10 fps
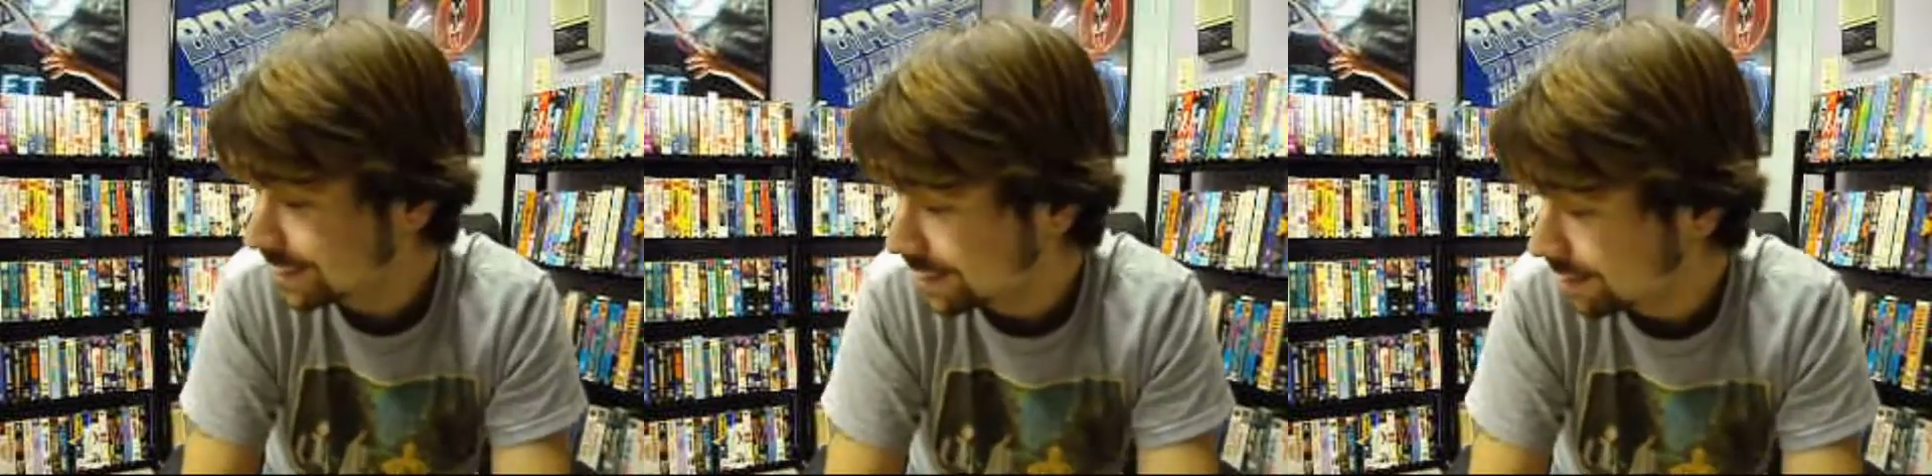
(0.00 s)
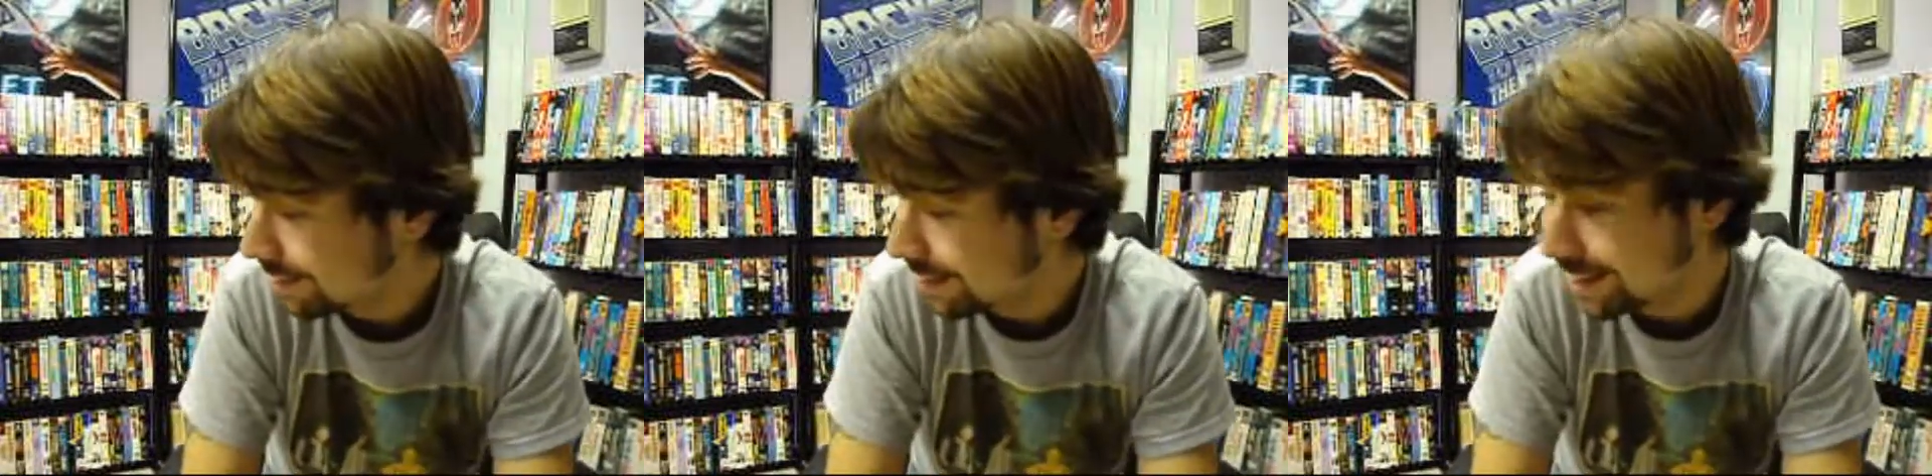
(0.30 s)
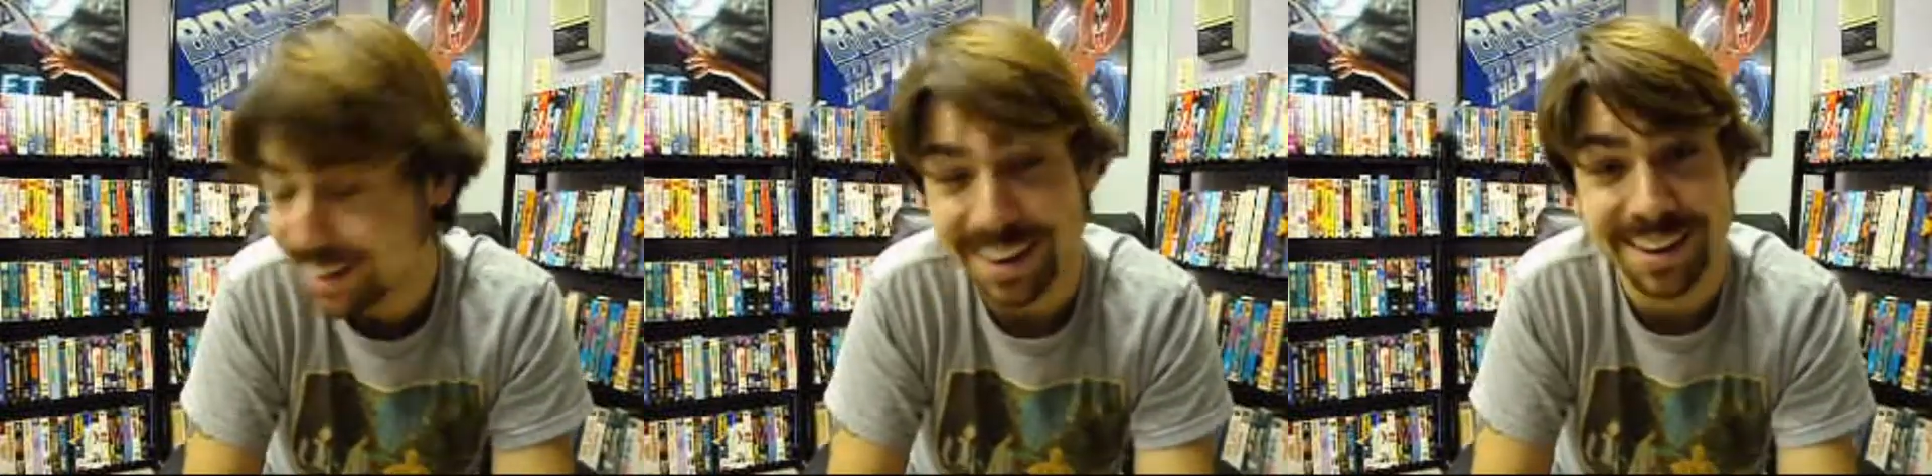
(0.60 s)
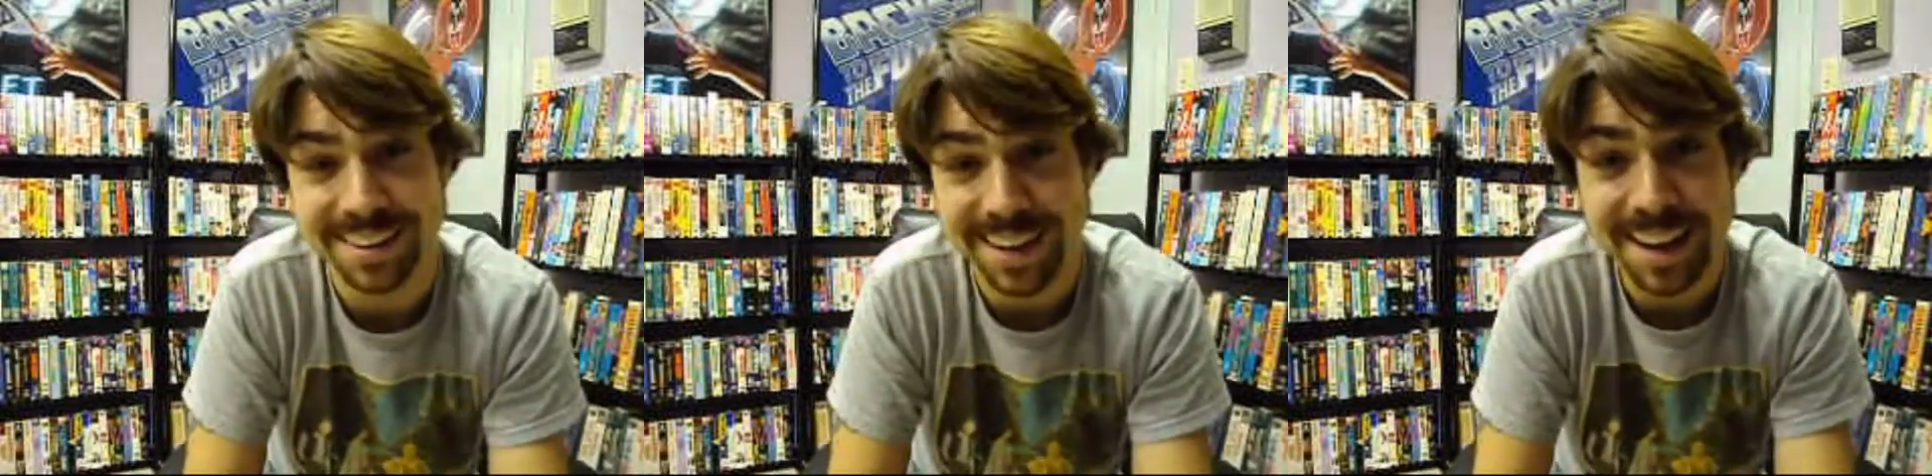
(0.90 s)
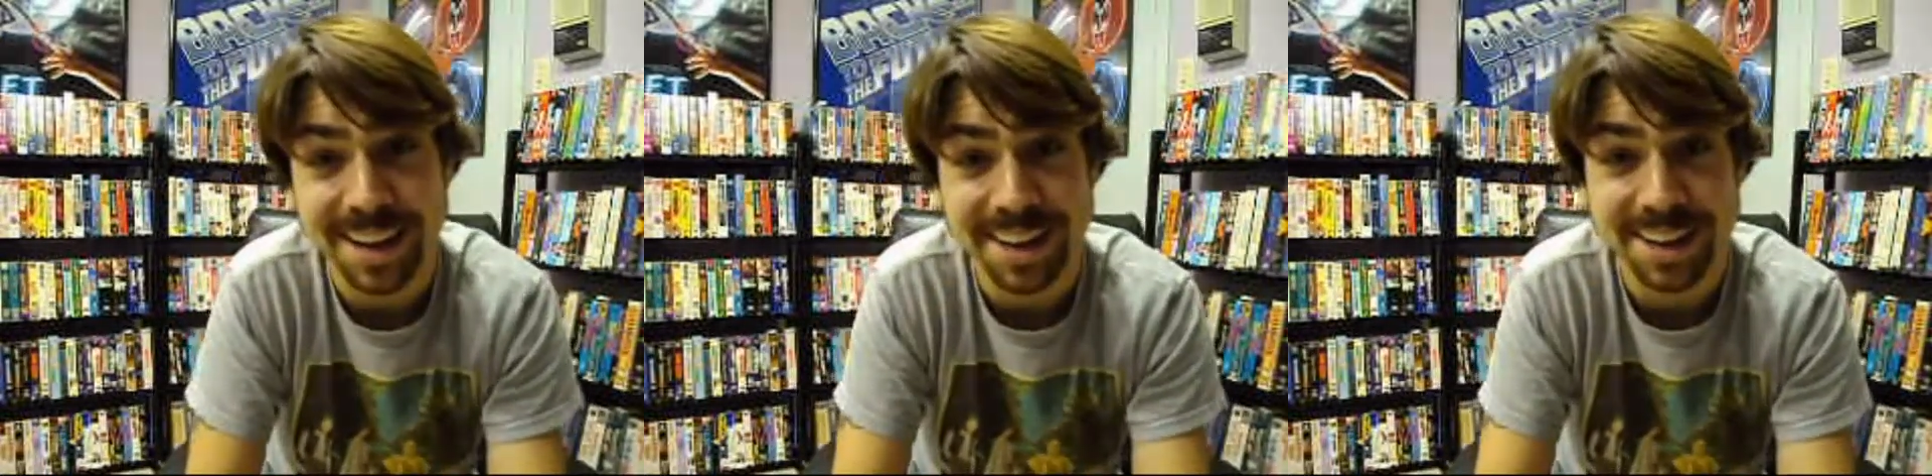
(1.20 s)
So
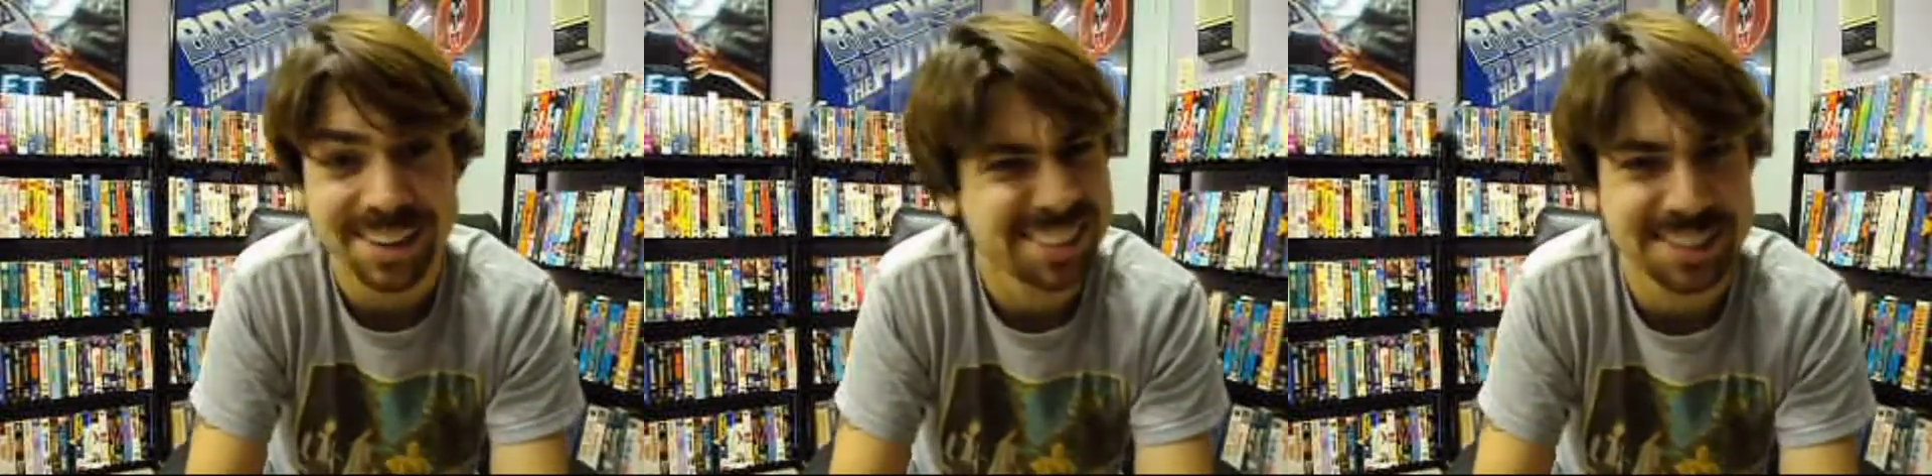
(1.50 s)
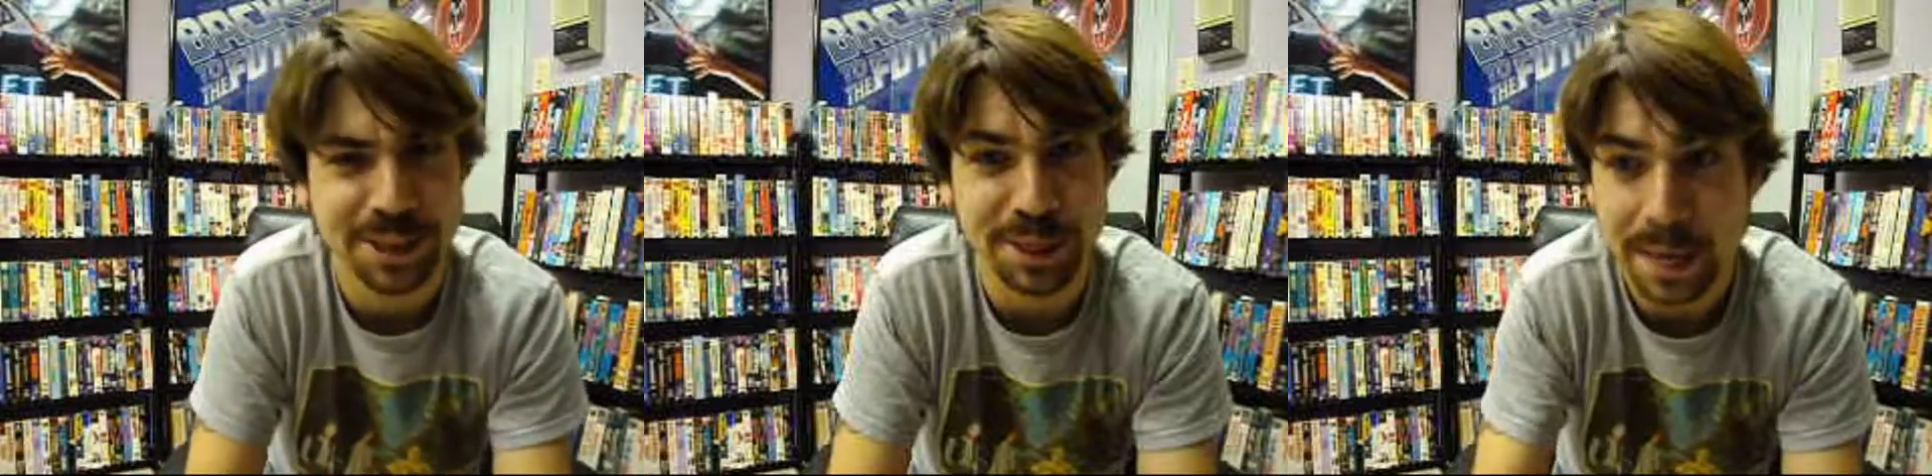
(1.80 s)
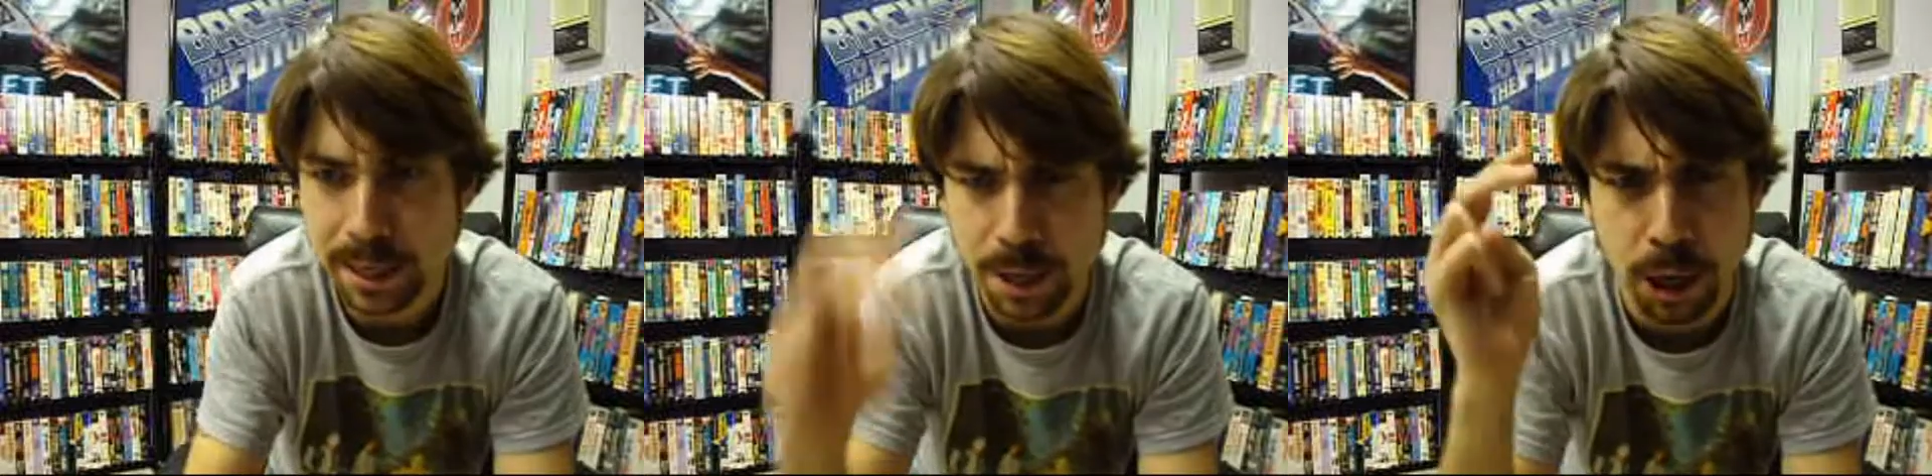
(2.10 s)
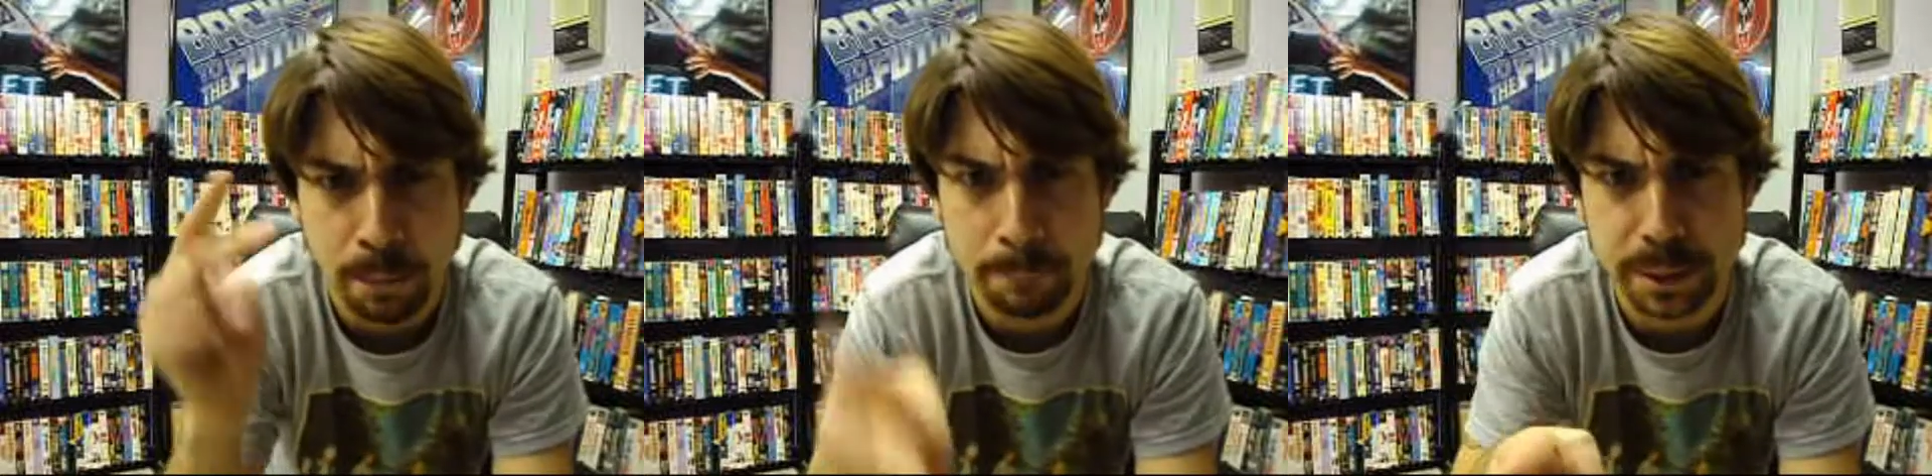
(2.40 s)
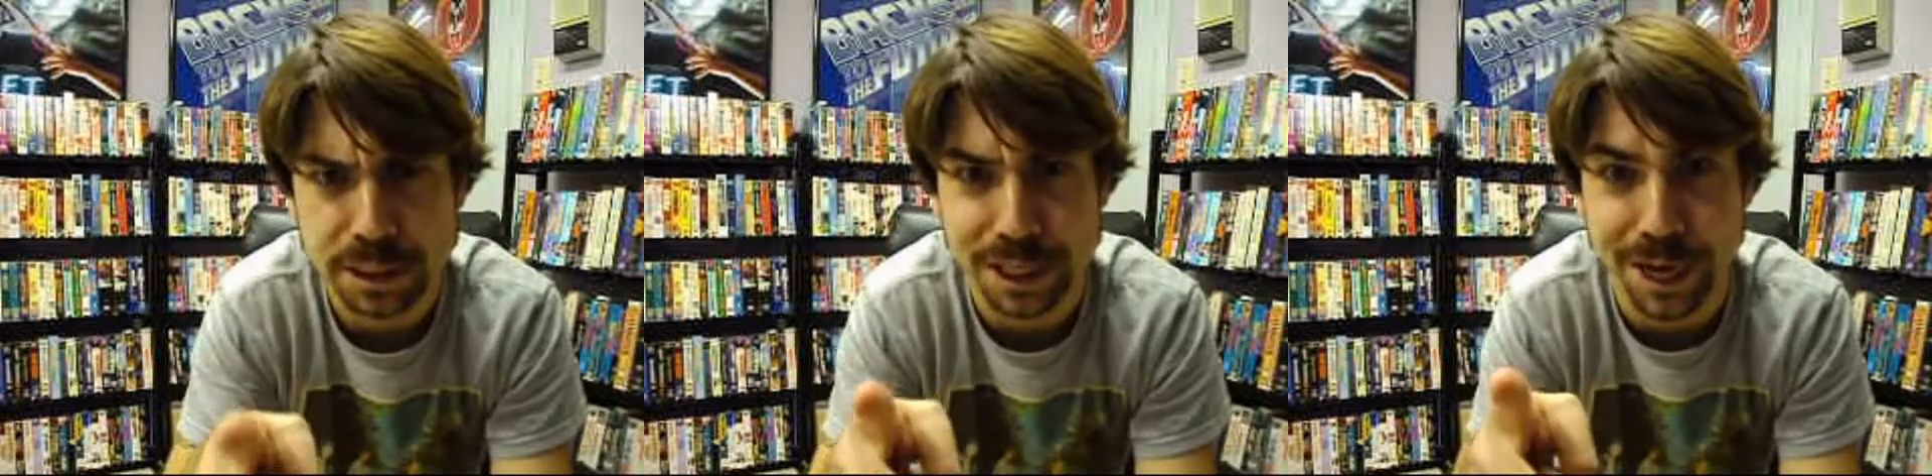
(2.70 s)
yeah. Till then,
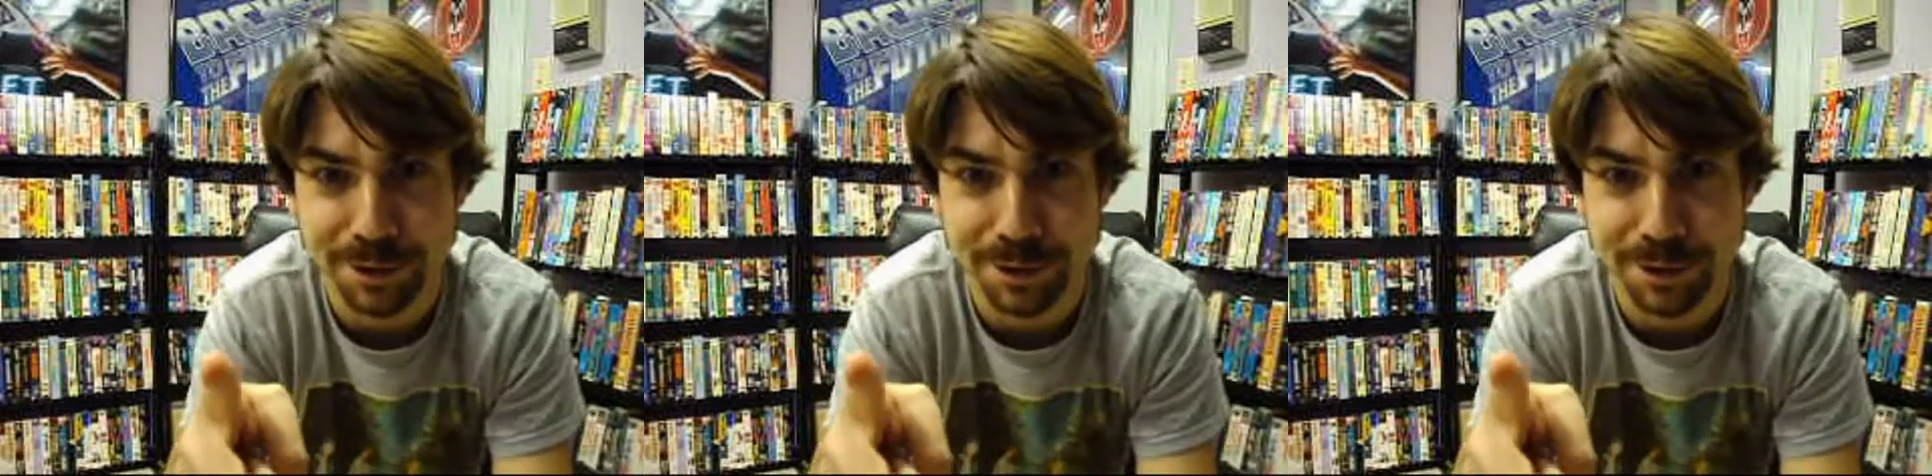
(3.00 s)
peace